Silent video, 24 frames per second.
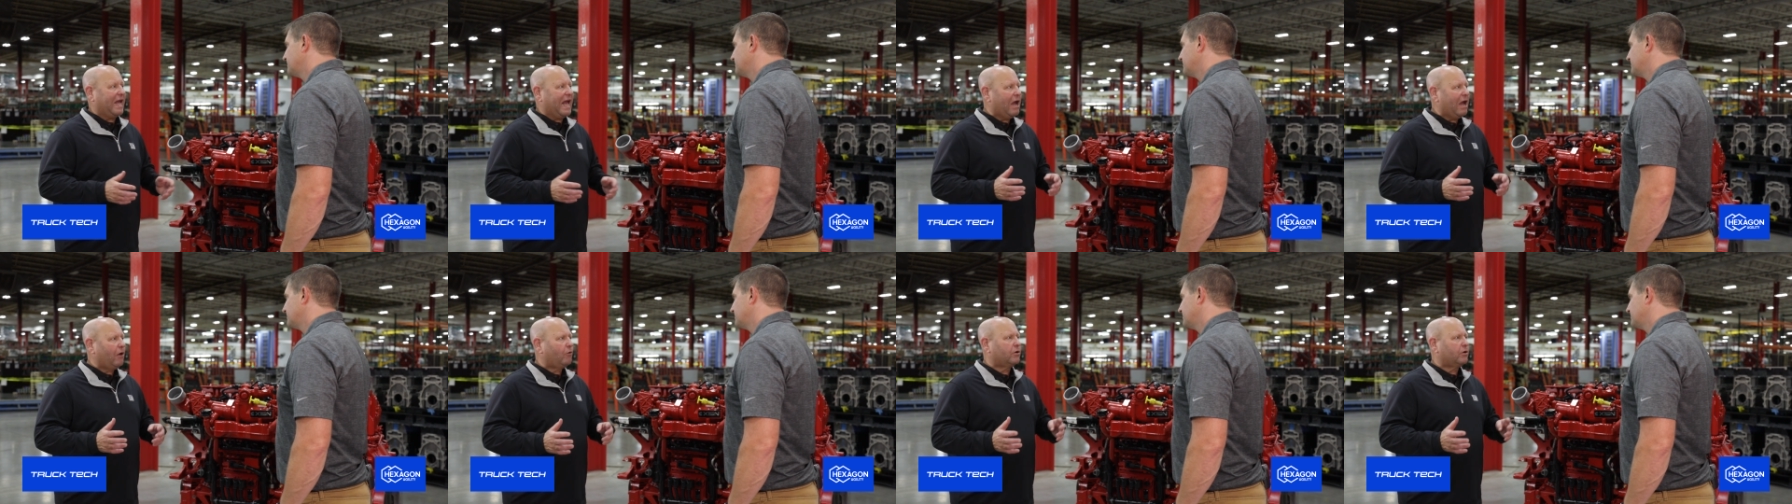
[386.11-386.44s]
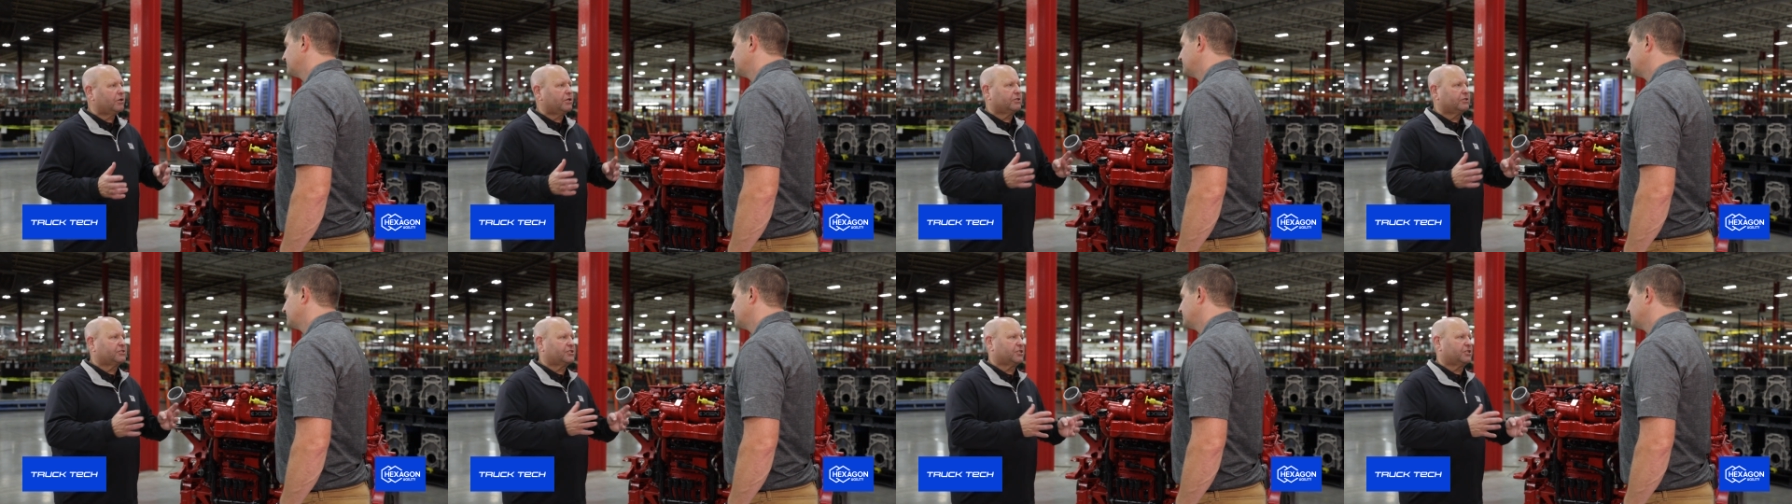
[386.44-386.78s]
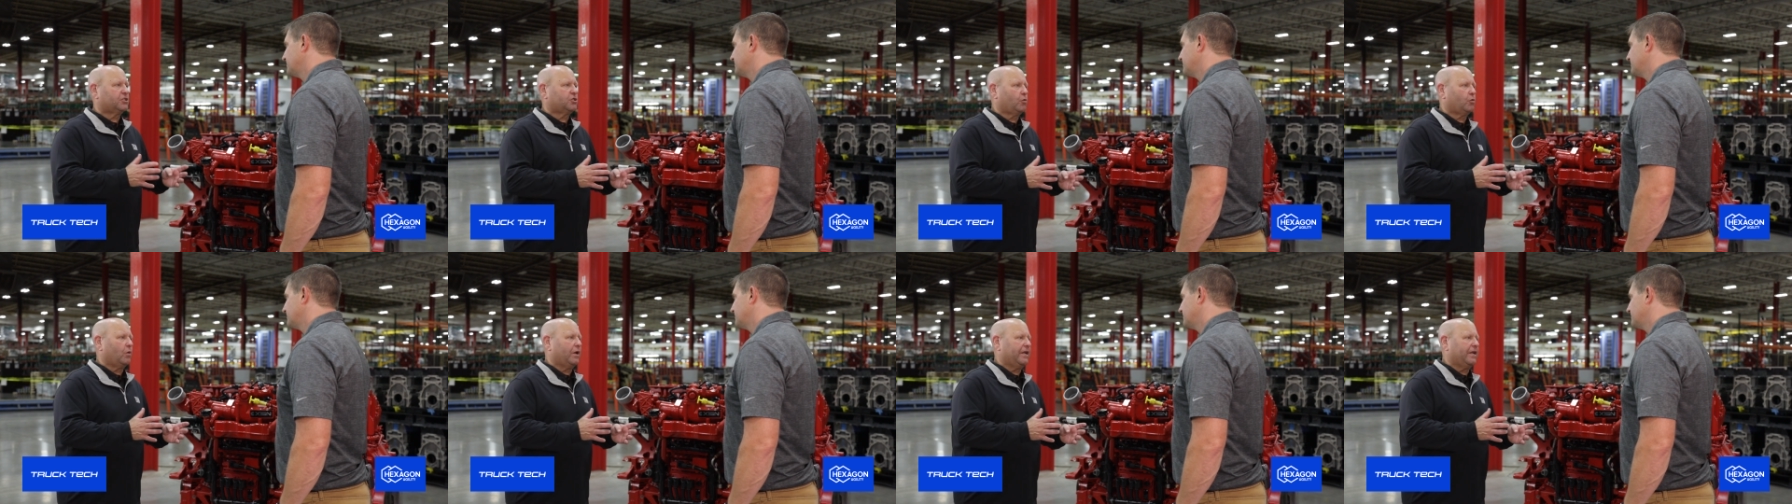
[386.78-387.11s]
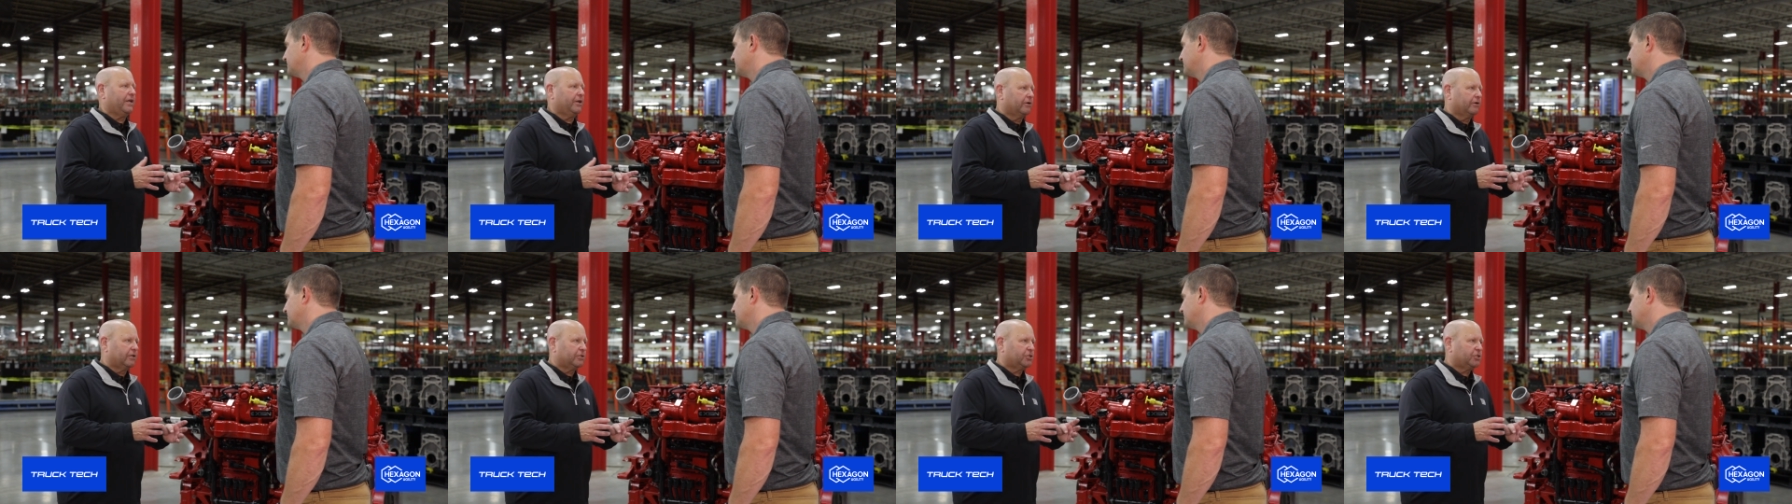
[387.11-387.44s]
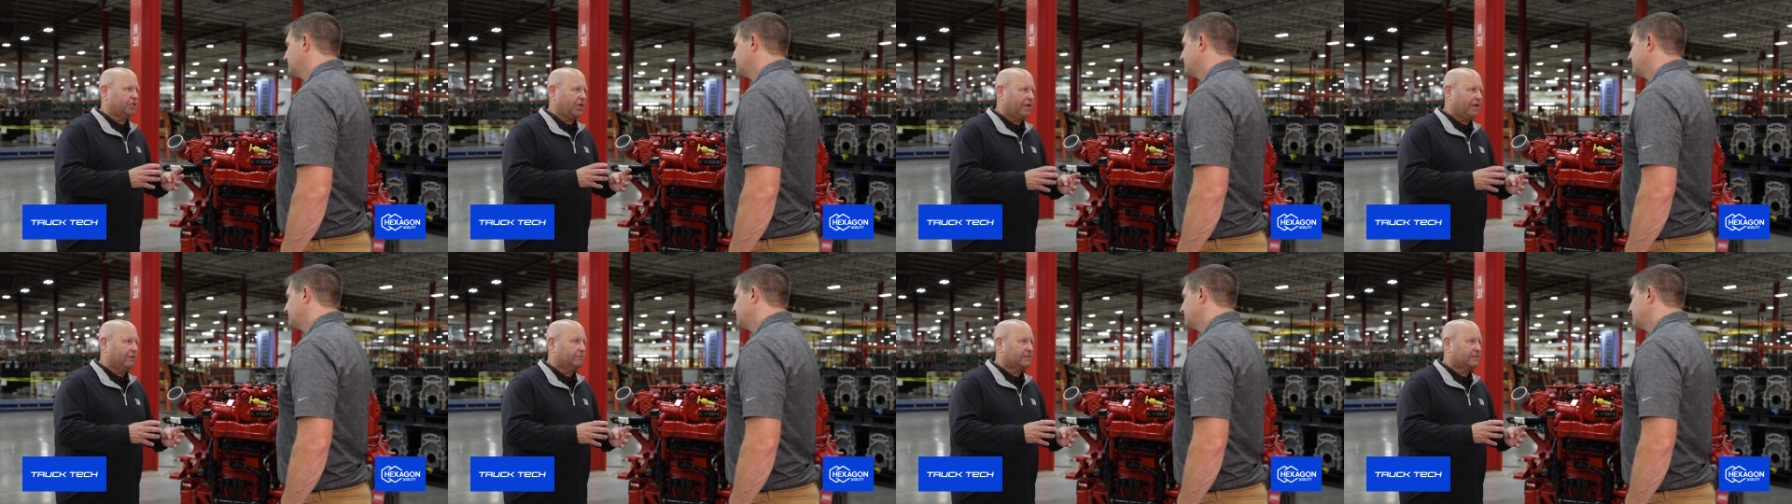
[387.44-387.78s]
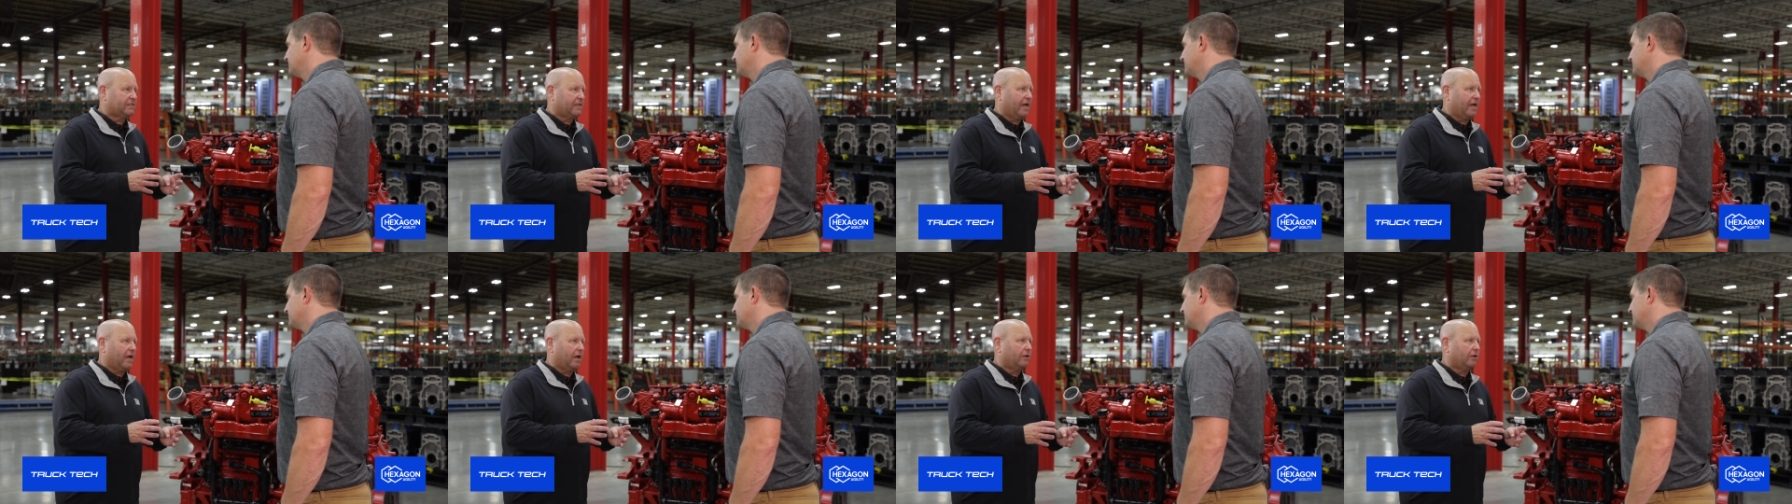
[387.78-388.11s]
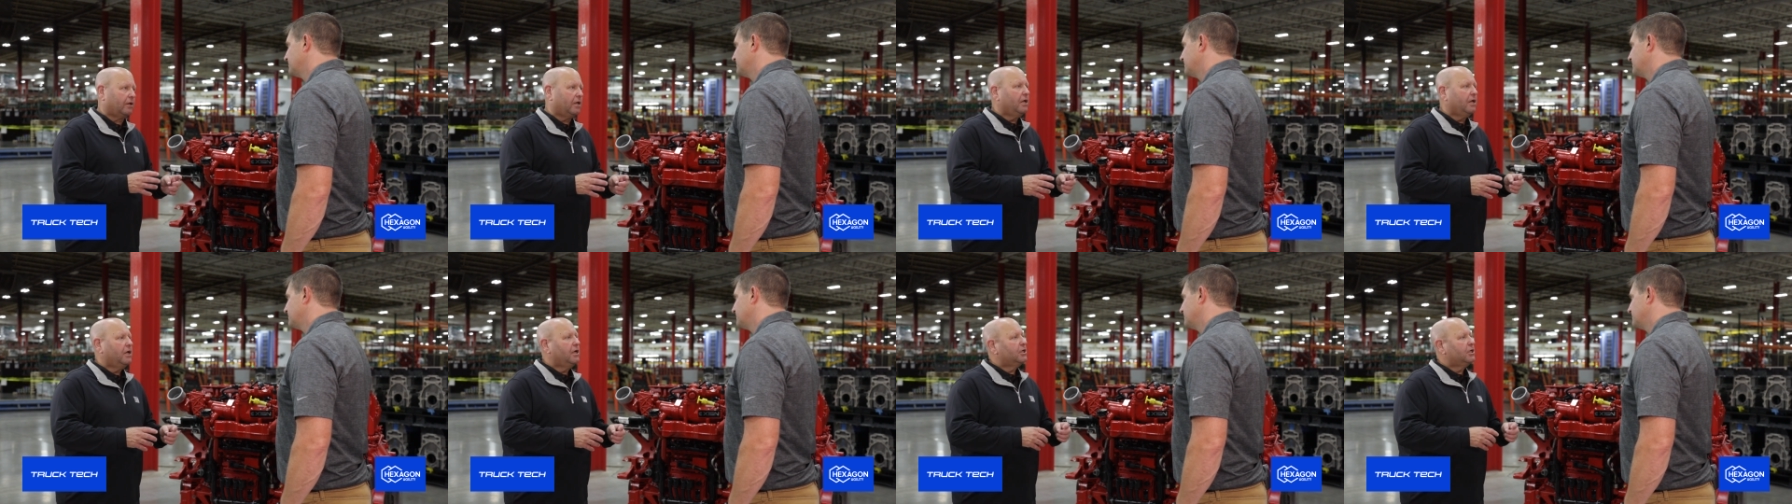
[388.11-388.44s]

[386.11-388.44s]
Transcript: How are you situated here at Jamestown